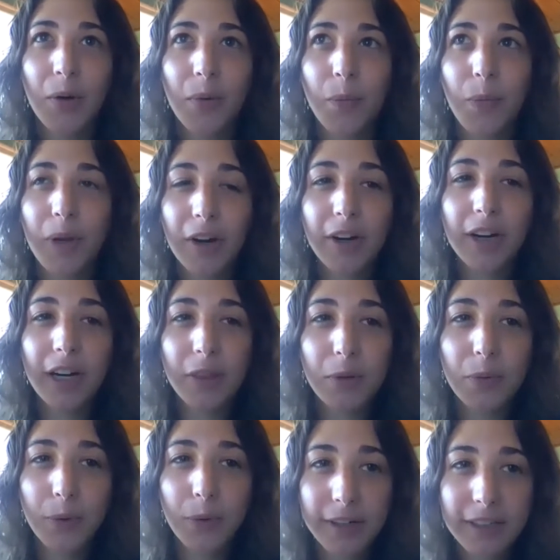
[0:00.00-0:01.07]
we are in
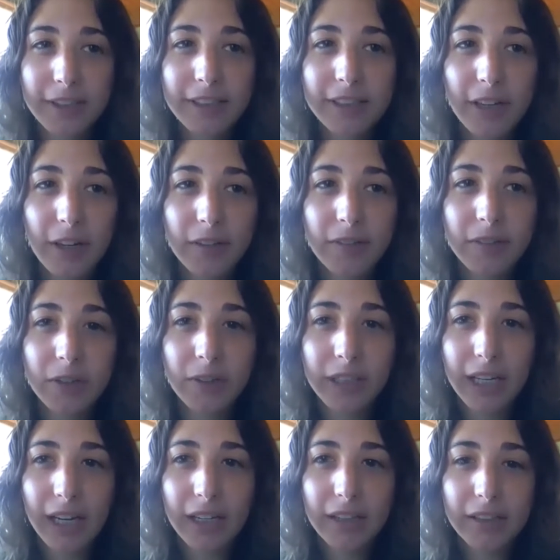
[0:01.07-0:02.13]
the works of
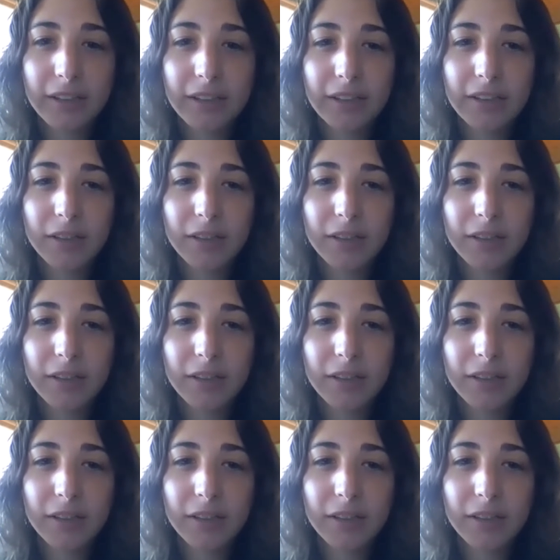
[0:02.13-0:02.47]
creating